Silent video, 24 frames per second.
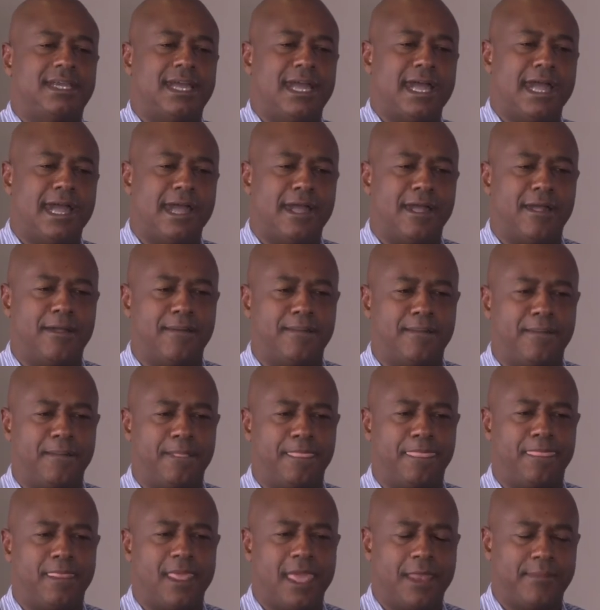
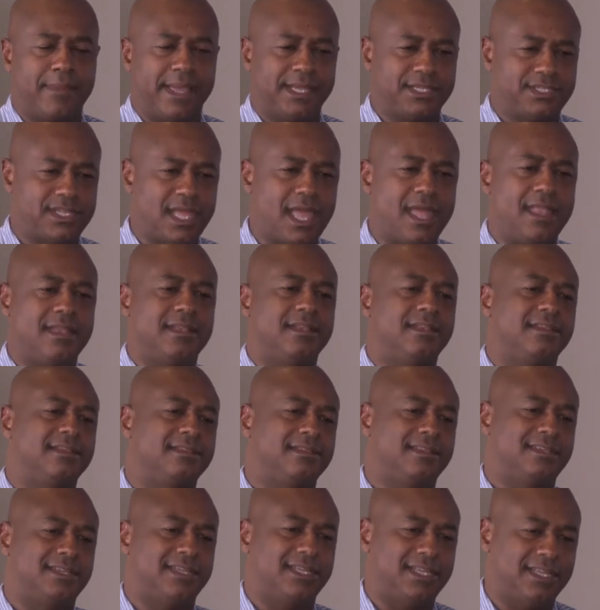And my
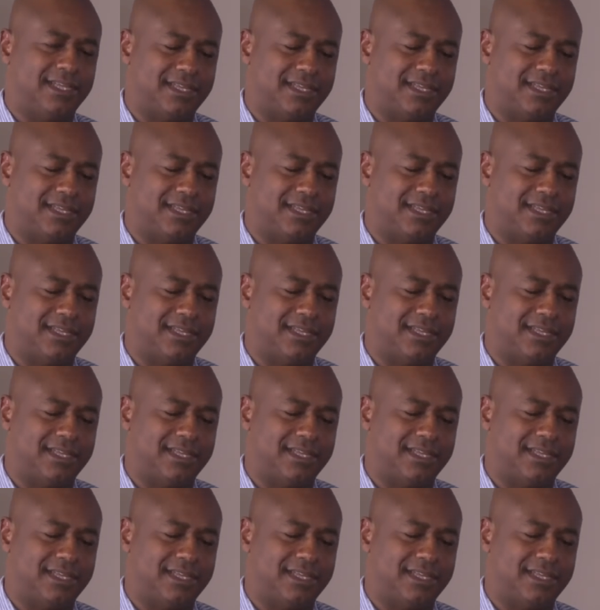son,